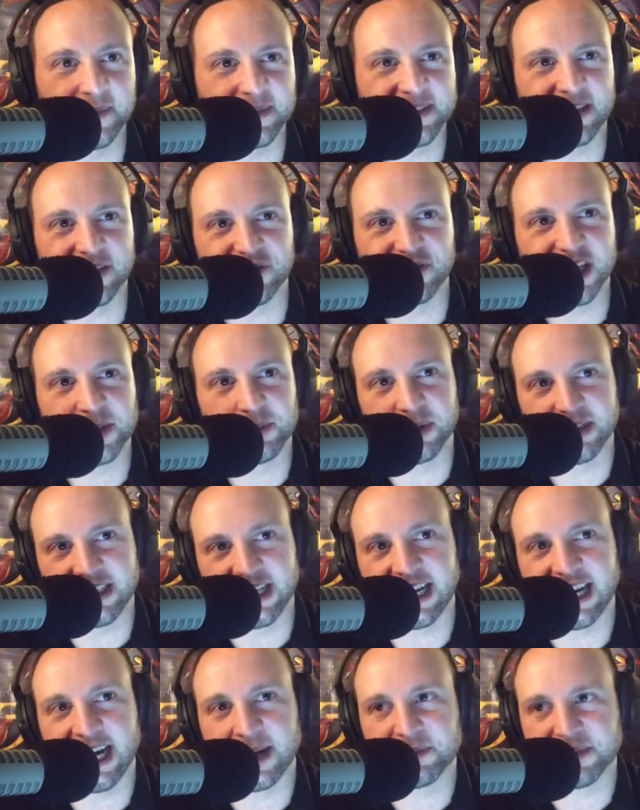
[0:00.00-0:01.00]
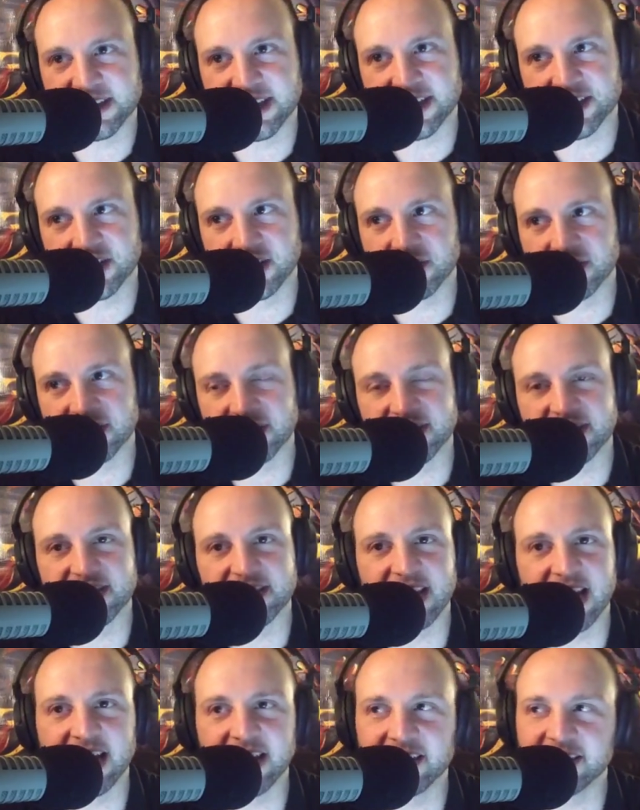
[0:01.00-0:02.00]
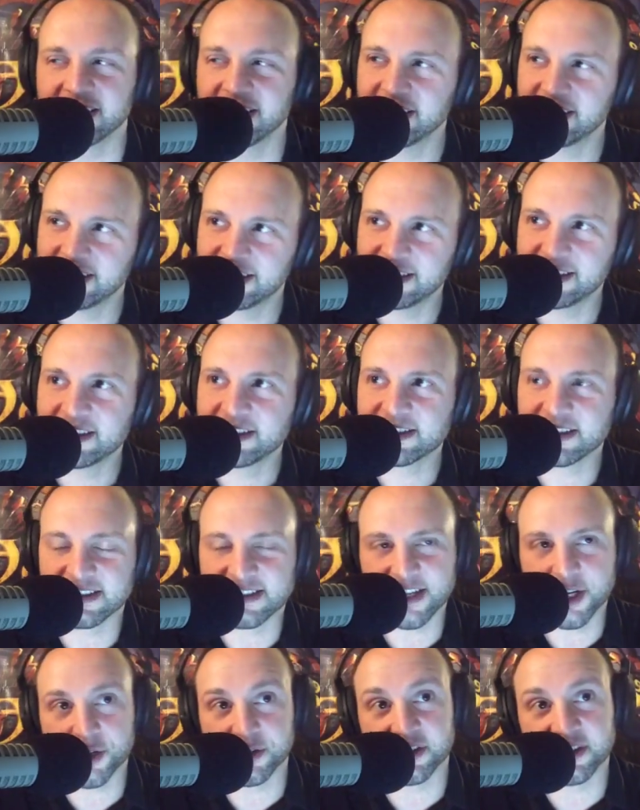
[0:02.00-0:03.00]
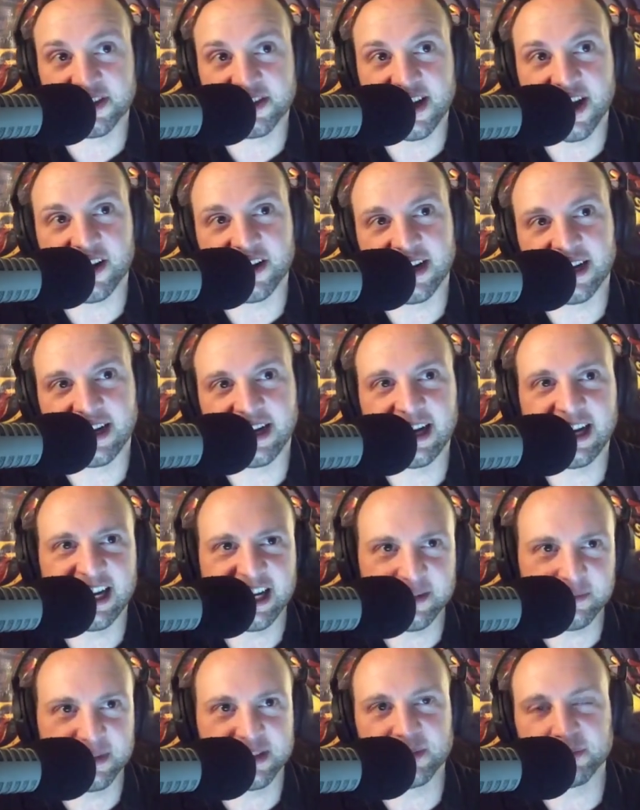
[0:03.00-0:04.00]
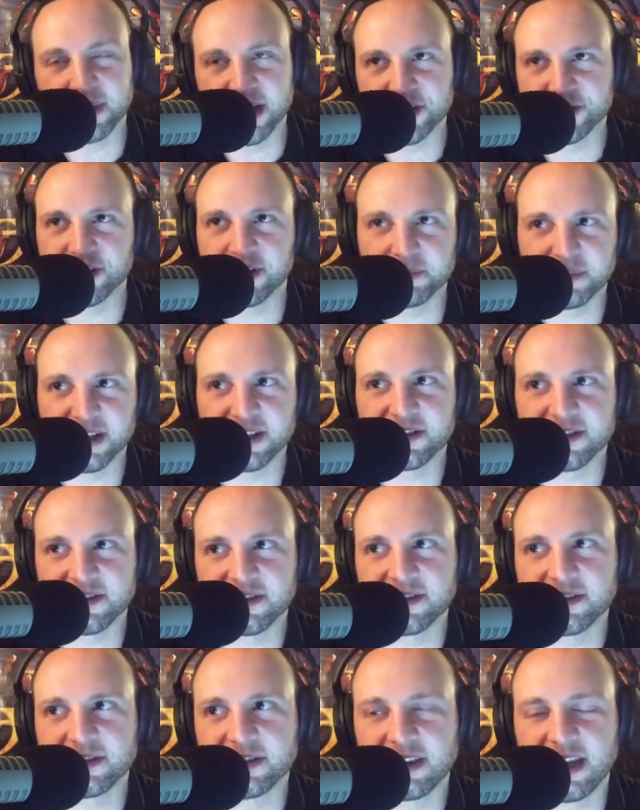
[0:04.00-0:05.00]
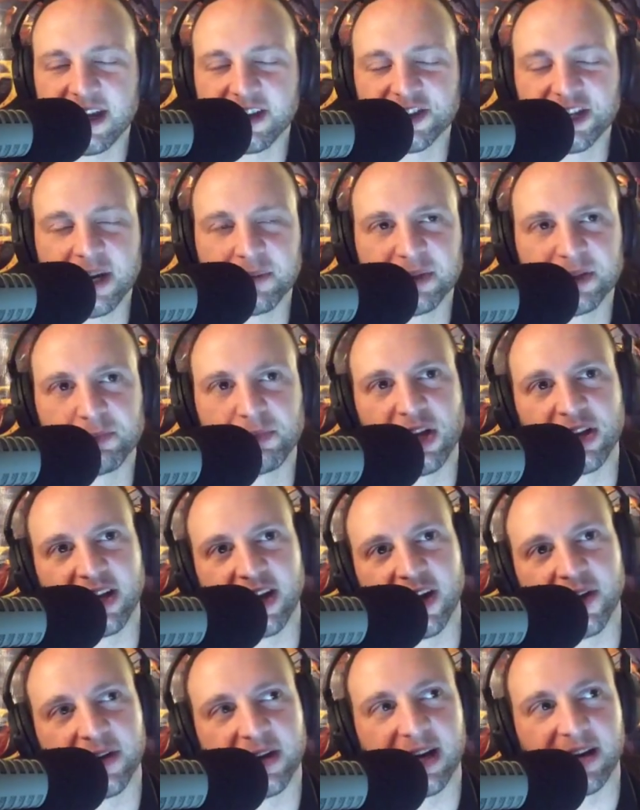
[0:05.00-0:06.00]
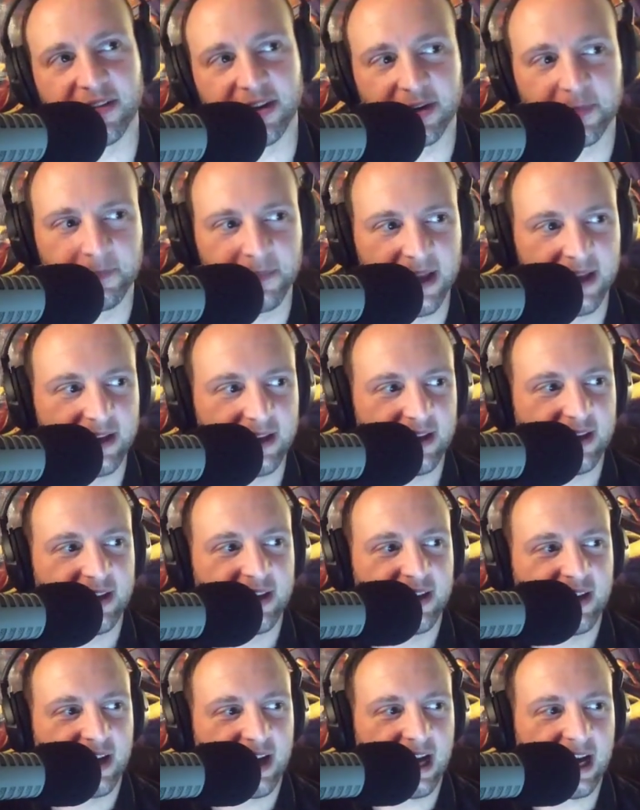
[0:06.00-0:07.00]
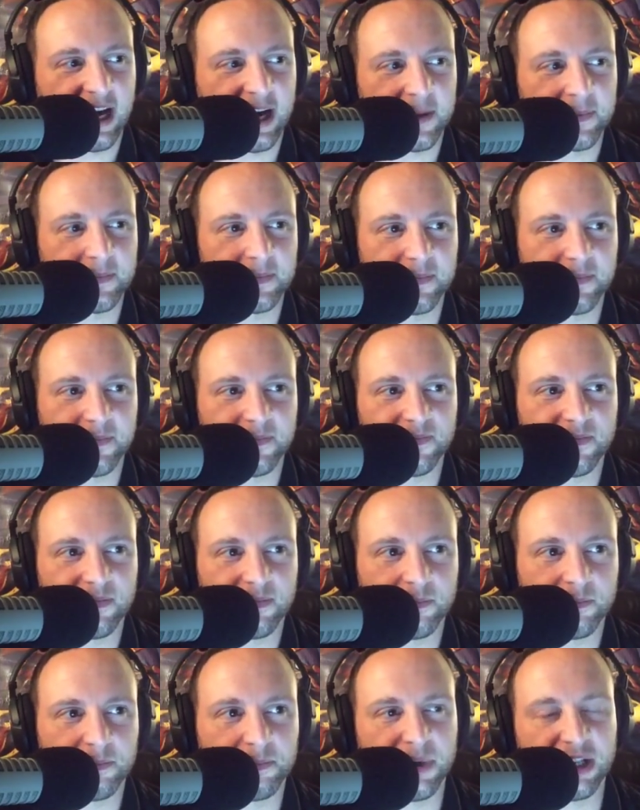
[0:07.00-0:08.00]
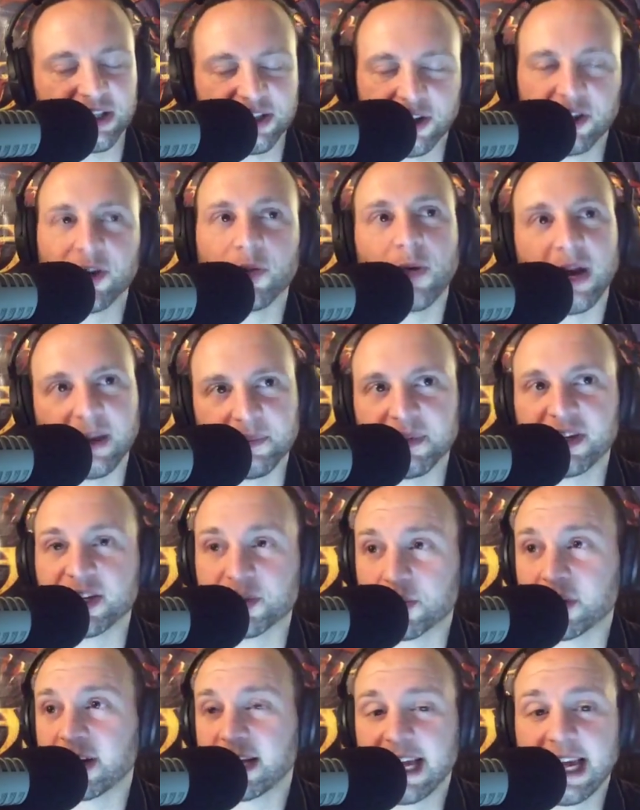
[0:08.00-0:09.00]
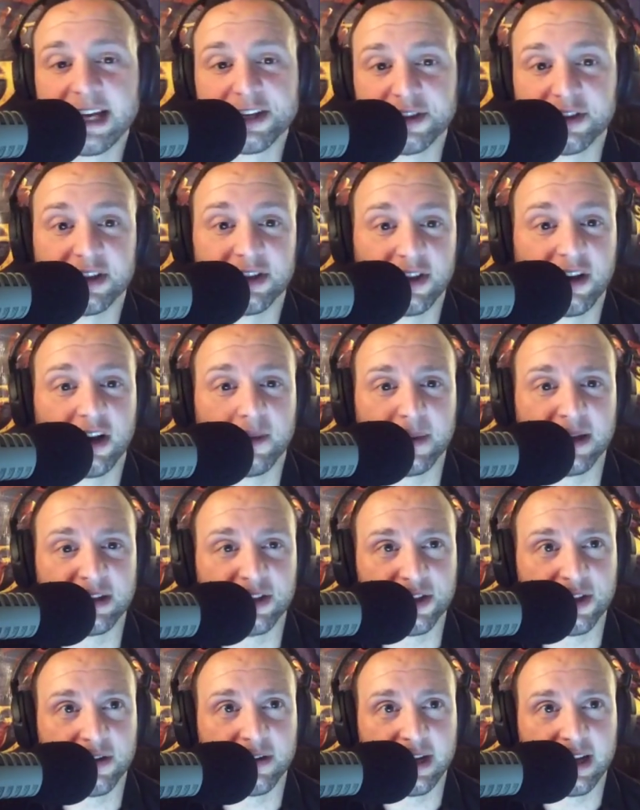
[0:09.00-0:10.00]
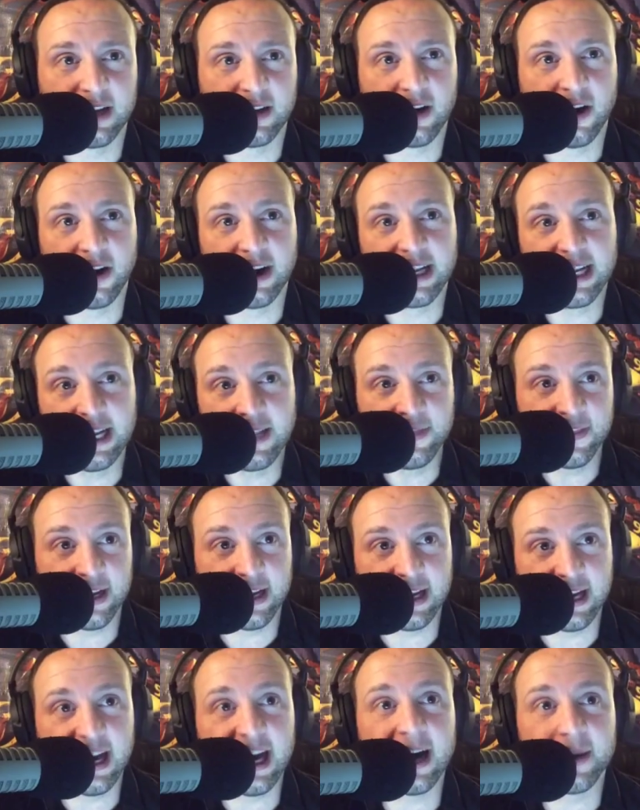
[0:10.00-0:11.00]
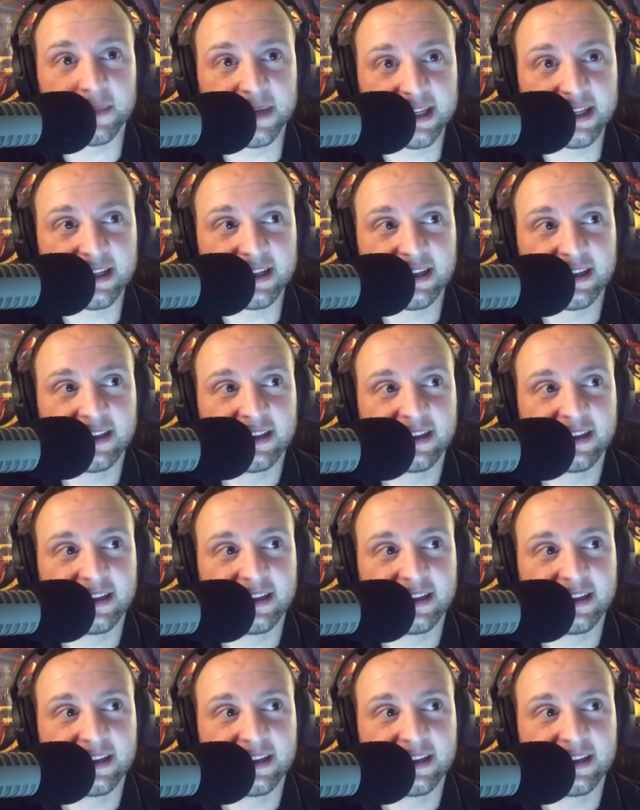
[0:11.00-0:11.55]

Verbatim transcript: It's on facebook.com slash secrets of the sire. It's on secretsofthesire.com. It's a Patreon page. It's, it's a lot of shameless plugging going on there. Um, but turn away because we're going to actually talk about the show again. All right. In the comic,